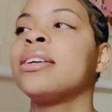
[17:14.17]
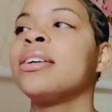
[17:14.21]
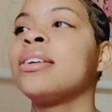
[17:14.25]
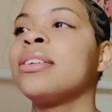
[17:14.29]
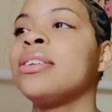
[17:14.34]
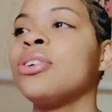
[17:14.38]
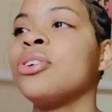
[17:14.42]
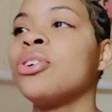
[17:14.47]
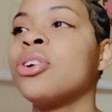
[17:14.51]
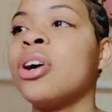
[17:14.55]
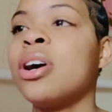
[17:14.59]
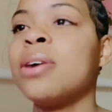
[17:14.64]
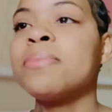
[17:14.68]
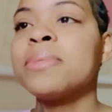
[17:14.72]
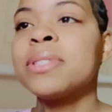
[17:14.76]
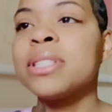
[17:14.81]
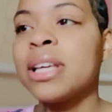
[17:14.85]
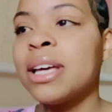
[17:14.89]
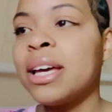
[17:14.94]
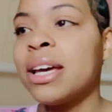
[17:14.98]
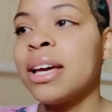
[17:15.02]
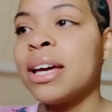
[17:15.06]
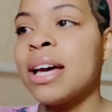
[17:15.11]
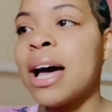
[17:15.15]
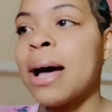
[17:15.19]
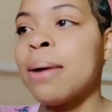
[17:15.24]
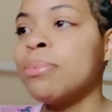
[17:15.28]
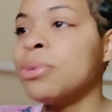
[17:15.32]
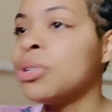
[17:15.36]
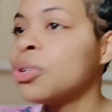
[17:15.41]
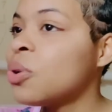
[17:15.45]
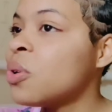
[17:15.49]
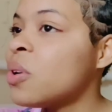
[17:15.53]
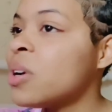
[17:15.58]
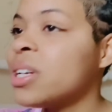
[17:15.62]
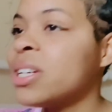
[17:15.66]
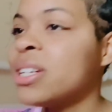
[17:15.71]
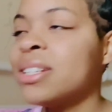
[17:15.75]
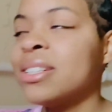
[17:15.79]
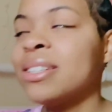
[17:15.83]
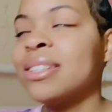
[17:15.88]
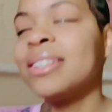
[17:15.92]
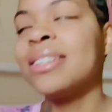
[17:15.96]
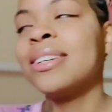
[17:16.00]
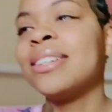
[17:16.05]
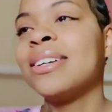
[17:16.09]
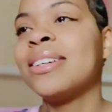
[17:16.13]
You know what I'm saying? I'm doing it.
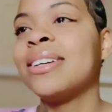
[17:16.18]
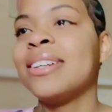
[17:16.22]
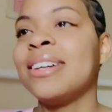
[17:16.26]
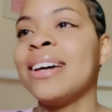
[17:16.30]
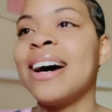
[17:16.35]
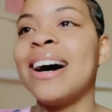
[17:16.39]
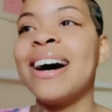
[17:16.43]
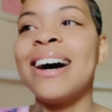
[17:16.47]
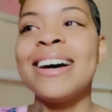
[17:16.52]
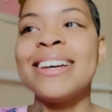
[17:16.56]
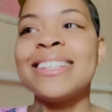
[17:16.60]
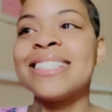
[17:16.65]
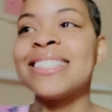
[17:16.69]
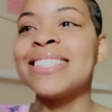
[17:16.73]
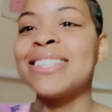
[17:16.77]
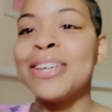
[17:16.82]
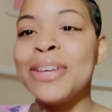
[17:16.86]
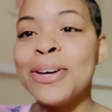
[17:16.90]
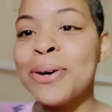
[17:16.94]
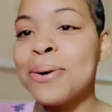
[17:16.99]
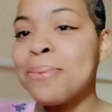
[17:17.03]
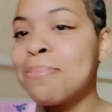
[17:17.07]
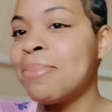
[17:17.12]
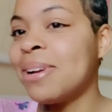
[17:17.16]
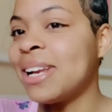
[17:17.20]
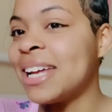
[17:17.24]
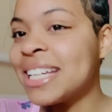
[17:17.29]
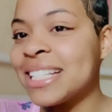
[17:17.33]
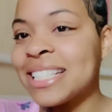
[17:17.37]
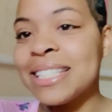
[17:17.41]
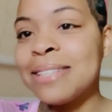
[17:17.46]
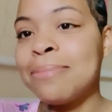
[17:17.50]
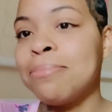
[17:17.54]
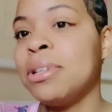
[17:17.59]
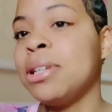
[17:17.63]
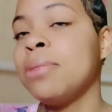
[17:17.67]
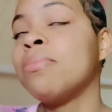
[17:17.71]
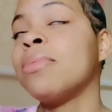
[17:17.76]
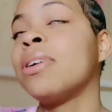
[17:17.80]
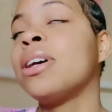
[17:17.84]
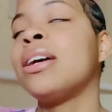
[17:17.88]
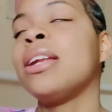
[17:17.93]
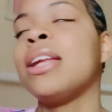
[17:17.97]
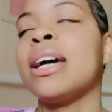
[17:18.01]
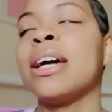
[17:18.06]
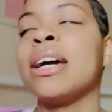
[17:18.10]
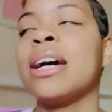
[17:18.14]
God still blessing me,
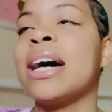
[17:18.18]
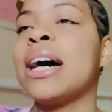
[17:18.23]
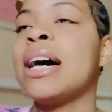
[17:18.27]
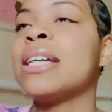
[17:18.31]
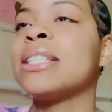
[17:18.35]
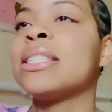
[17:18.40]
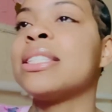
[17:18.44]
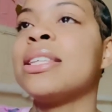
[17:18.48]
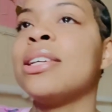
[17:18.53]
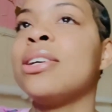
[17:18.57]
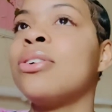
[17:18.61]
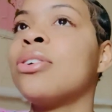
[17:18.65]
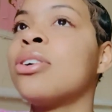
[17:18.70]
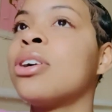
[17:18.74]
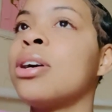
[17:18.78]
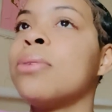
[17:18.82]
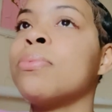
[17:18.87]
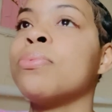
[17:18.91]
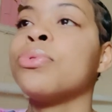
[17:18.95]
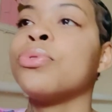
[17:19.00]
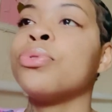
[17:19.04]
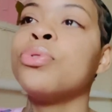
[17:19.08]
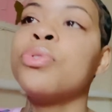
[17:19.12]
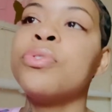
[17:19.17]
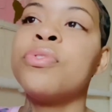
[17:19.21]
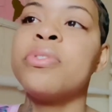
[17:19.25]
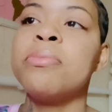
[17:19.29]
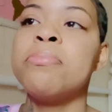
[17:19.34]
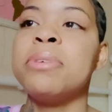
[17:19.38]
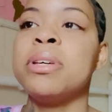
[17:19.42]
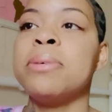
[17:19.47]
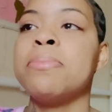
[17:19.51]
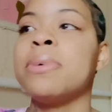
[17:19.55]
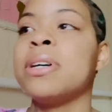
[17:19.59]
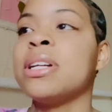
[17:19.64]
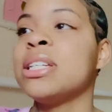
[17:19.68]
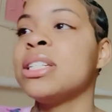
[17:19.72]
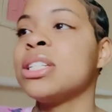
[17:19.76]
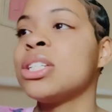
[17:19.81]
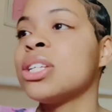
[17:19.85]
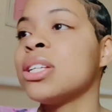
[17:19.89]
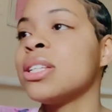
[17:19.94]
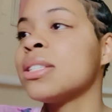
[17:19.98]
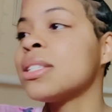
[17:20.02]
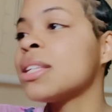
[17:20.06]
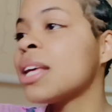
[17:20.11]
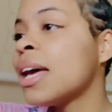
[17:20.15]
bro. Like, God still come through for me. But it's
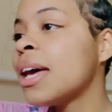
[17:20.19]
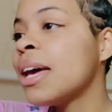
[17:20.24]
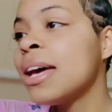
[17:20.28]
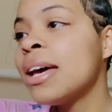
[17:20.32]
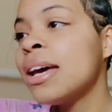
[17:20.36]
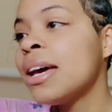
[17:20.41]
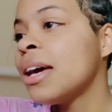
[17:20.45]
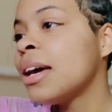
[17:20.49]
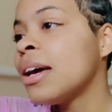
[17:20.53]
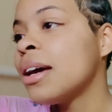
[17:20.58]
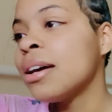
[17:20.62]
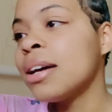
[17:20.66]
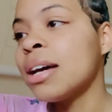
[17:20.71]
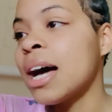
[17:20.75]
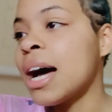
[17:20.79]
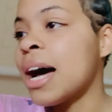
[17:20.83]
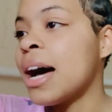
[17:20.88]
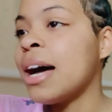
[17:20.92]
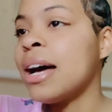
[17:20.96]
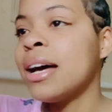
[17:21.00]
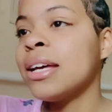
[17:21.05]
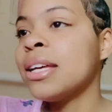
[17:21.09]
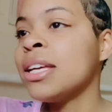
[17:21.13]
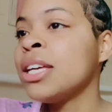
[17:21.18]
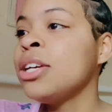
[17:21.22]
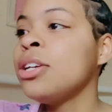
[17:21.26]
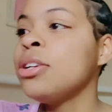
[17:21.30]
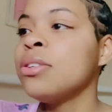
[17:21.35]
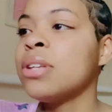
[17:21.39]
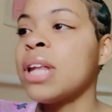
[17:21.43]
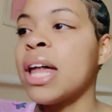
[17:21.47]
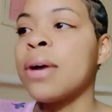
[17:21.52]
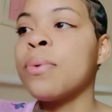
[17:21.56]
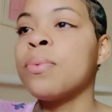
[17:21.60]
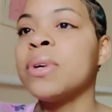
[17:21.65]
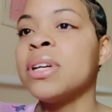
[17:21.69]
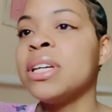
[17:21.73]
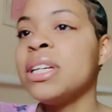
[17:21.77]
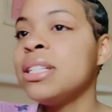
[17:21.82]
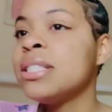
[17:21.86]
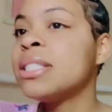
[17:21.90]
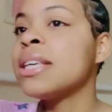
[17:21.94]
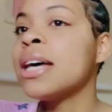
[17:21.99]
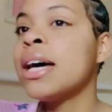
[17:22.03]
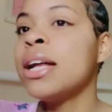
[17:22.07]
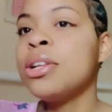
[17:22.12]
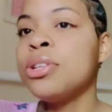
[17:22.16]
just, God, he, like, when he
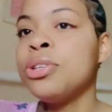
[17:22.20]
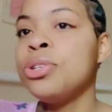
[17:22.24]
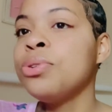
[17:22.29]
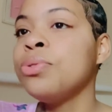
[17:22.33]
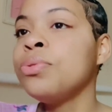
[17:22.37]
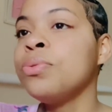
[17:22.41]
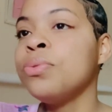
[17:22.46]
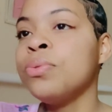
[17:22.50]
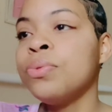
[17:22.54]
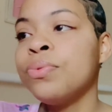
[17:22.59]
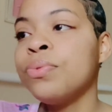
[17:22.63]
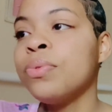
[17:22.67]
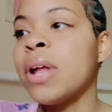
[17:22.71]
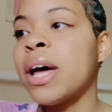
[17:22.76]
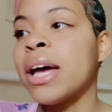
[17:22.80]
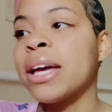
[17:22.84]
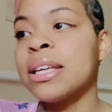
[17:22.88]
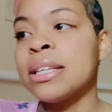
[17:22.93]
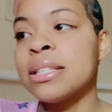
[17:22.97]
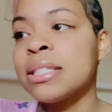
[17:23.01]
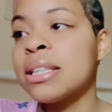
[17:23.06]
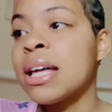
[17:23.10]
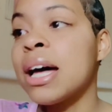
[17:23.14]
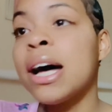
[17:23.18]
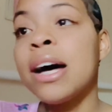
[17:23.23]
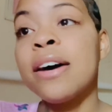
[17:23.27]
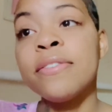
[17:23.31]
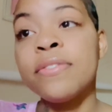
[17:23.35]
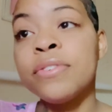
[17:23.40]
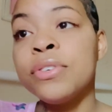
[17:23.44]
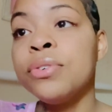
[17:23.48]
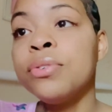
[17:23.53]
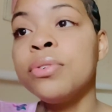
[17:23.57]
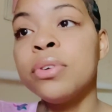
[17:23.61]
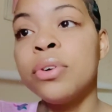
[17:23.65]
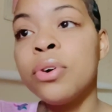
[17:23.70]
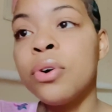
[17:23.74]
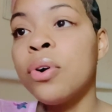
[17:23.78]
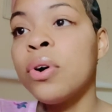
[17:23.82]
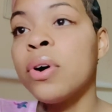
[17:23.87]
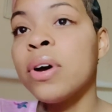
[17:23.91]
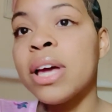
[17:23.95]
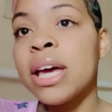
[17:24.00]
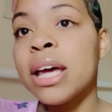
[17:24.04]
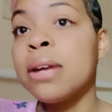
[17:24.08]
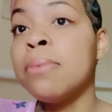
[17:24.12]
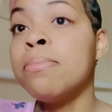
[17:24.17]
telling you, like, it's time for you to go
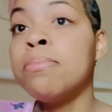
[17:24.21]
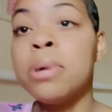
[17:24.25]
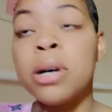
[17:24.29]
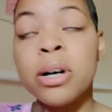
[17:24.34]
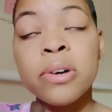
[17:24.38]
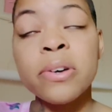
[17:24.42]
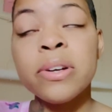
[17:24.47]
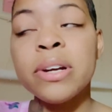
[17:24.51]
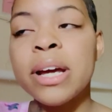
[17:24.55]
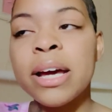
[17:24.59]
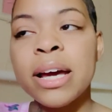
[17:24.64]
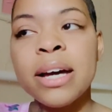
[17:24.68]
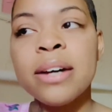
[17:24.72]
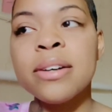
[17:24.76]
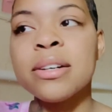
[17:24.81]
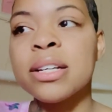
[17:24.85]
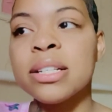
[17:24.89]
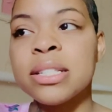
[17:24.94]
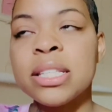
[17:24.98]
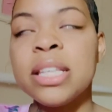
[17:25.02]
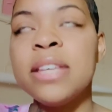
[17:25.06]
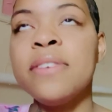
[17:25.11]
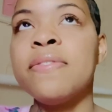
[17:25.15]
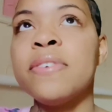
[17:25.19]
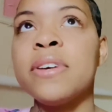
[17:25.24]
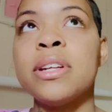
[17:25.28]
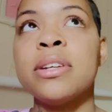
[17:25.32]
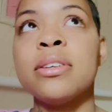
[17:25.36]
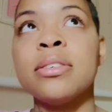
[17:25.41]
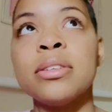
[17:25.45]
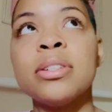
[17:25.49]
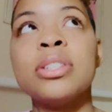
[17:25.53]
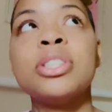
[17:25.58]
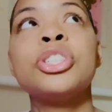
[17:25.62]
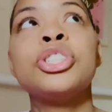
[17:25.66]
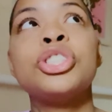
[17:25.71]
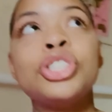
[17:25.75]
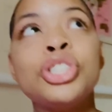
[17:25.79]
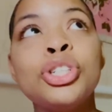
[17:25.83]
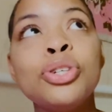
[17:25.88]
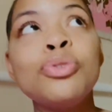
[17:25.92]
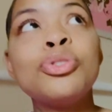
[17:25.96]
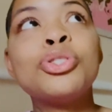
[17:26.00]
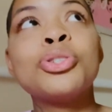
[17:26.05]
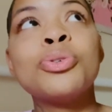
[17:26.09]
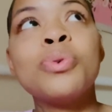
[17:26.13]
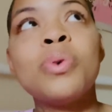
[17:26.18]
ahead and buckle down because he finna
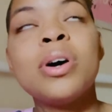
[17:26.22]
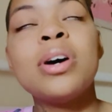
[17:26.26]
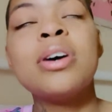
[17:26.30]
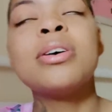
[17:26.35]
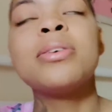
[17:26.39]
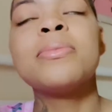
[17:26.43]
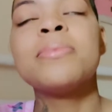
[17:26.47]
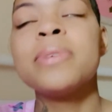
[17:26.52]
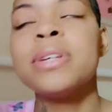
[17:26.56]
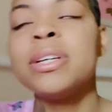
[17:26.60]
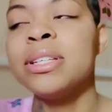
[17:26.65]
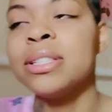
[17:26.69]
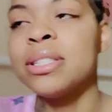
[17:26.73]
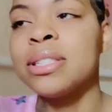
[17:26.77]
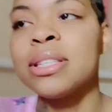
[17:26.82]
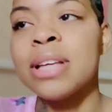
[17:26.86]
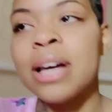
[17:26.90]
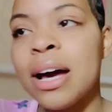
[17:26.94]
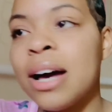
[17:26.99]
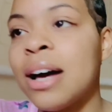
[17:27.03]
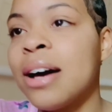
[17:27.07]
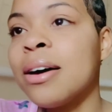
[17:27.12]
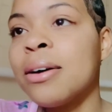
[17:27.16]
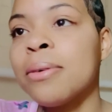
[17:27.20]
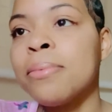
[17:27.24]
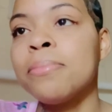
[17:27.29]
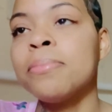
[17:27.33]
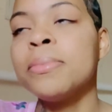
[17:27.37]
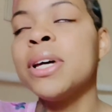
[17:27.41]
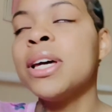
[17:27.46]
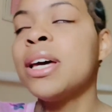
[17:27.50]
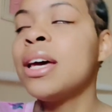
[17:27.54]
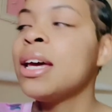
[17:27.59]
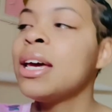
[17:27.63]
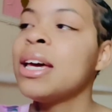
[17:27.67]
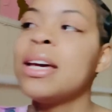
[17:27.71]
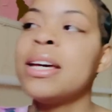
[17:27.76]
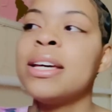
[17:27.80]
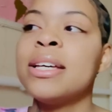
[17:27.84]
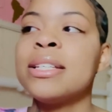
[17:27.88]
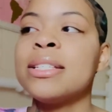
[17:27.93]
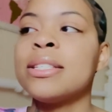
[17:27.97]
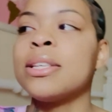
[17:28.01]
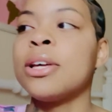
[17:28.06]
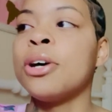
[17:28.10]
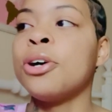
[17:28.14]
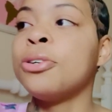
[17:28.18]
shoot you up, it's time.
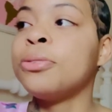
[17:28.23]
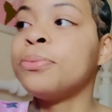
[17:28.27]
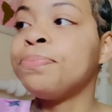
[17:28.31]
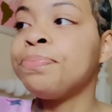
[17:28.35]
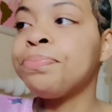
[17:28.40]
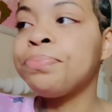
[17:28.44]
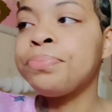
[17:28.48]
So